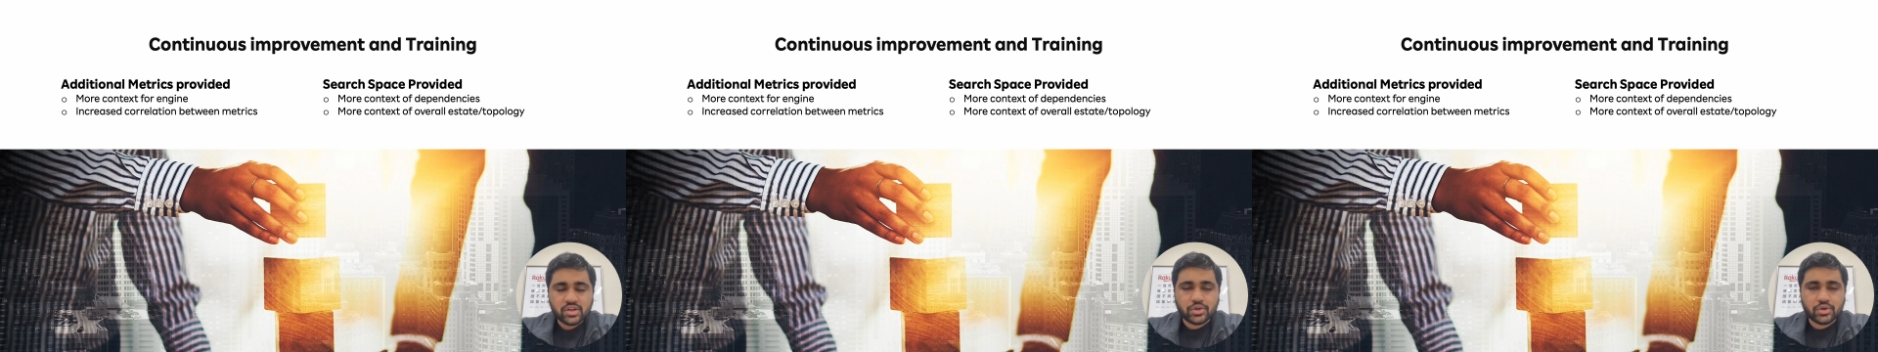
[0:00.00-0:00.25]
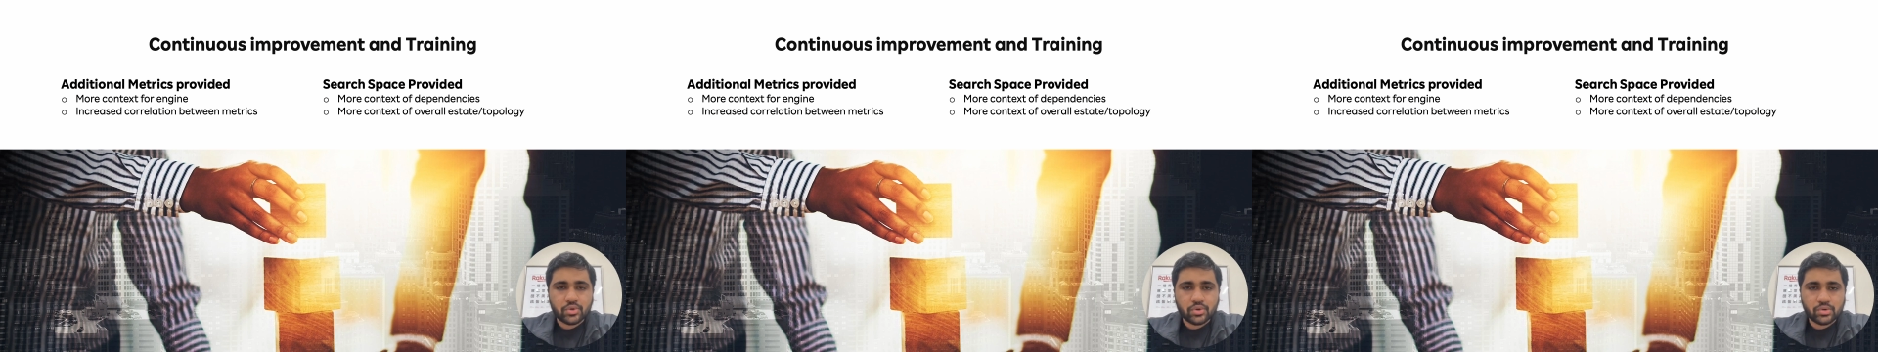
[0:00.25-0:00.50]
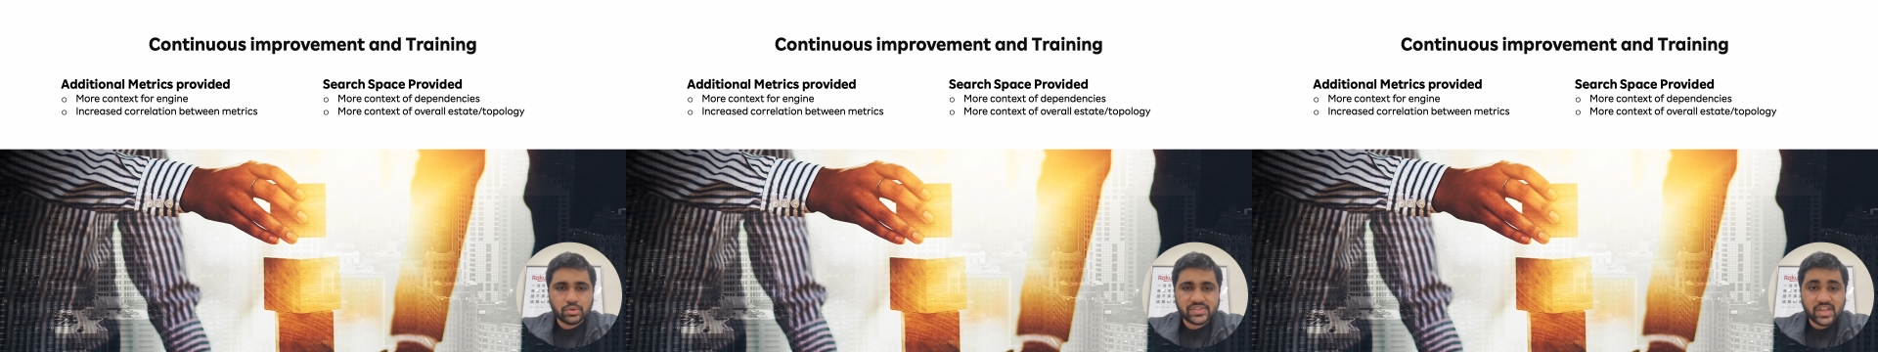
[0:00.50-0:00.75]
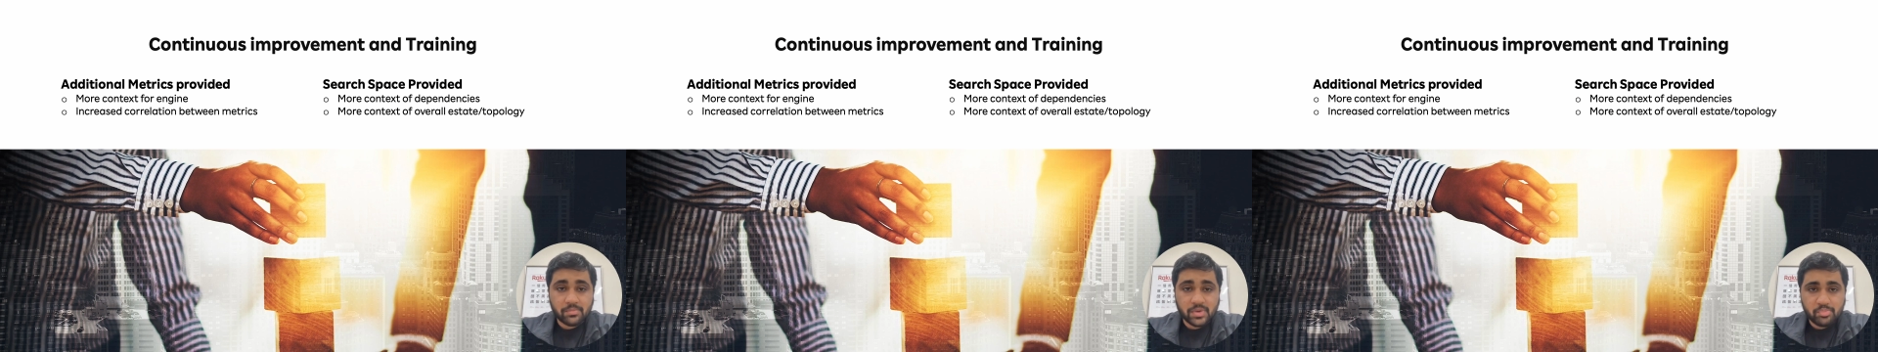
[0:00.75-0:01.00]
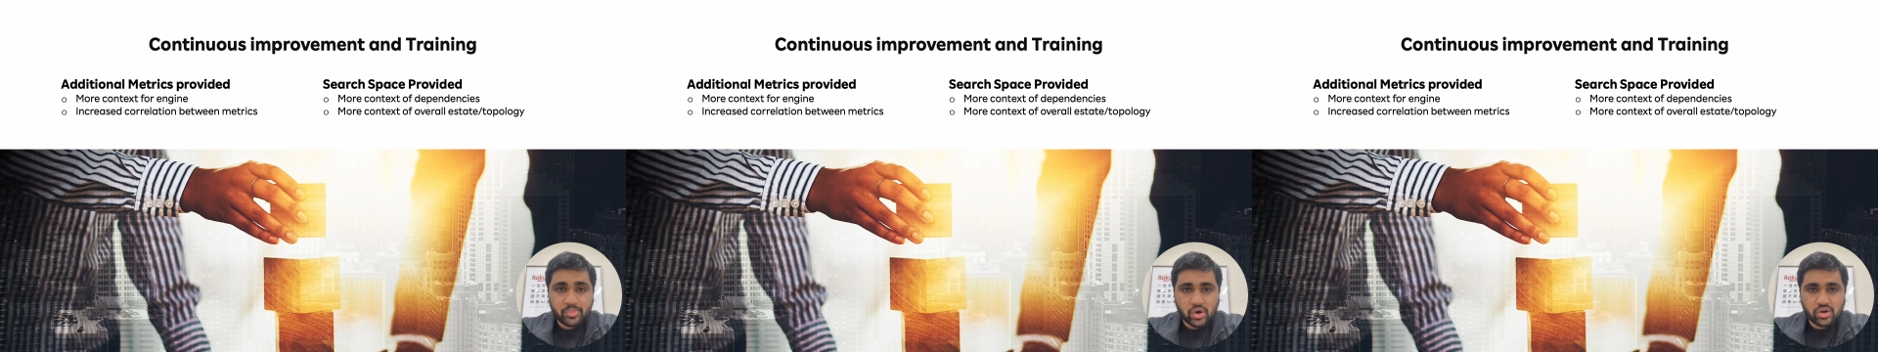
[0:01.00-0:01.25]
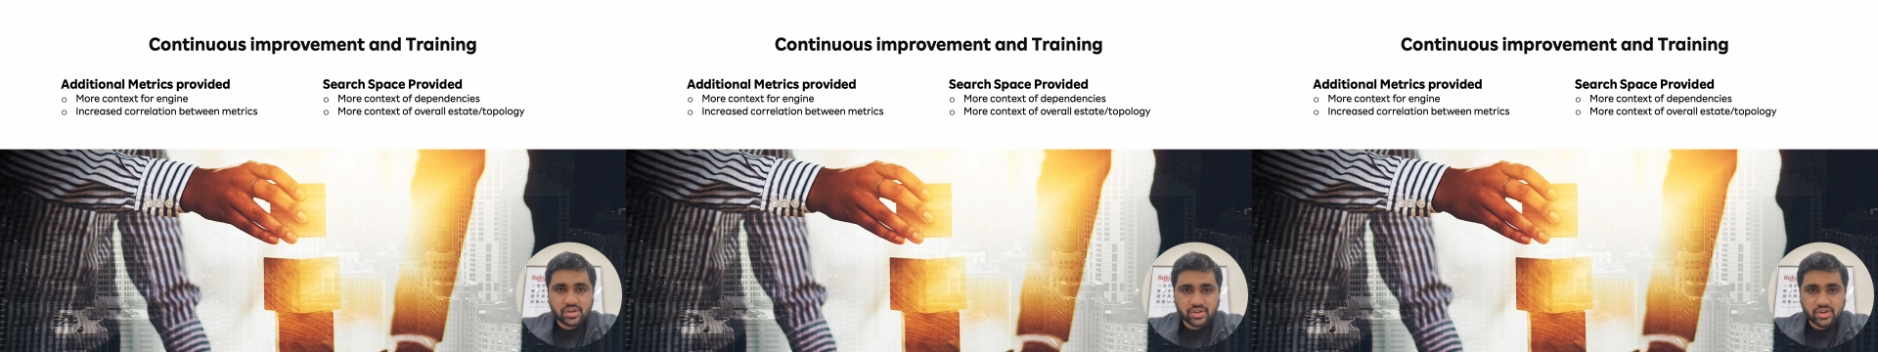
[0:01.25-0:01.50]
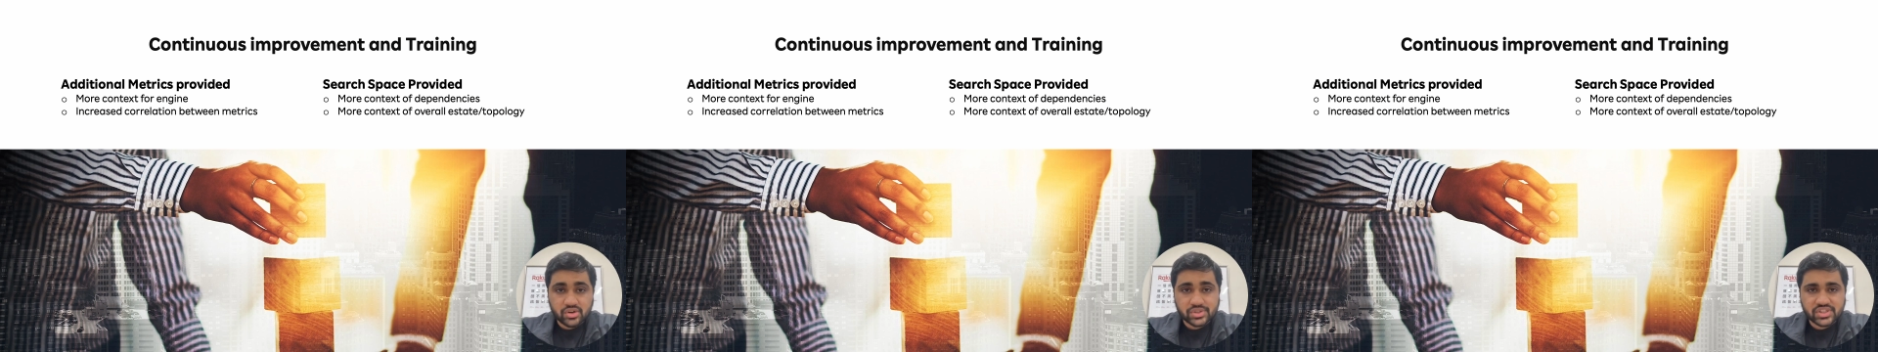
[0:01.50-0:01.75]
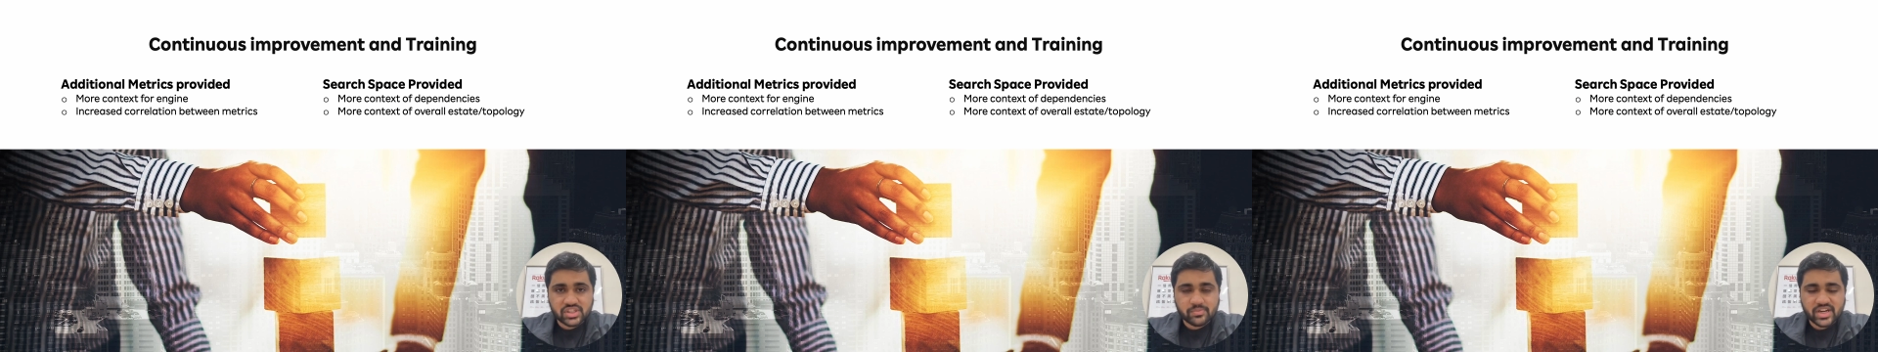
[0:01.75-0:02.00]
to some important
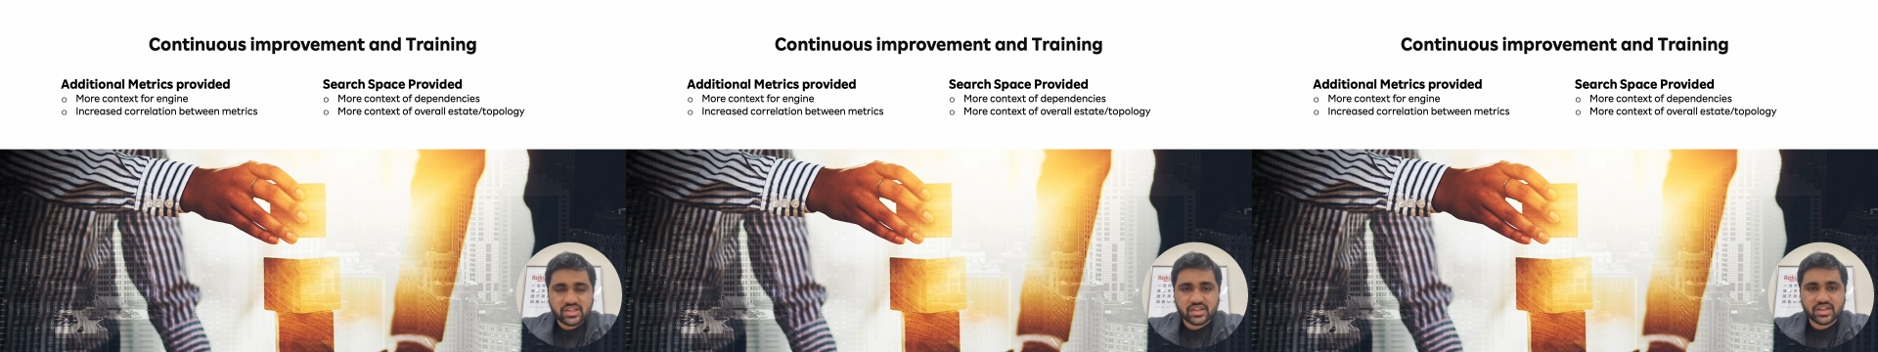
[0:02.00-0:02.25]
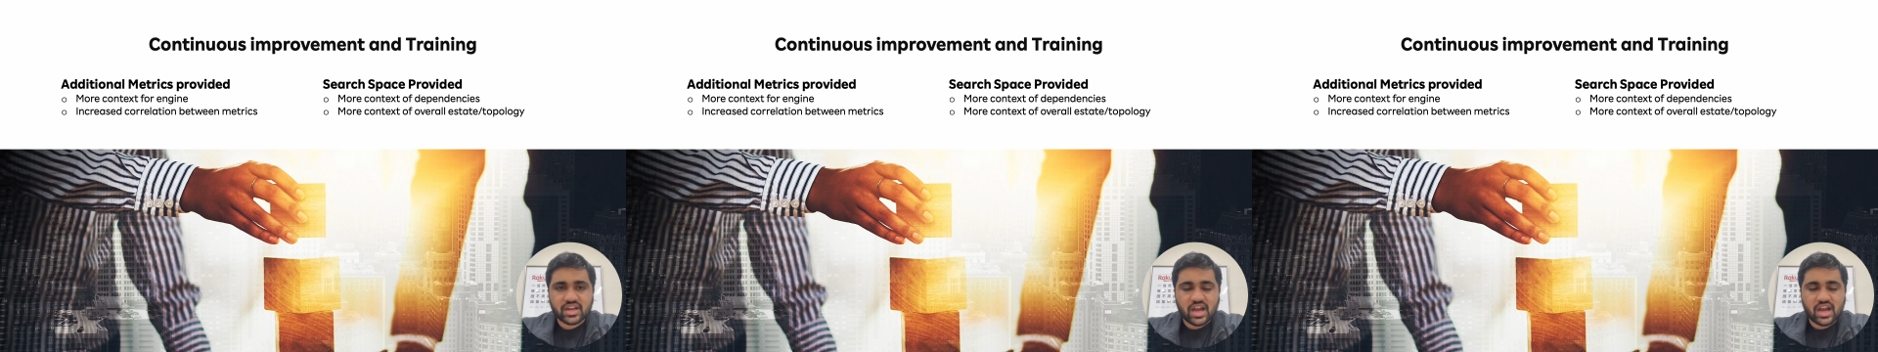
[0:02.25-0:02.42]
crucial metric.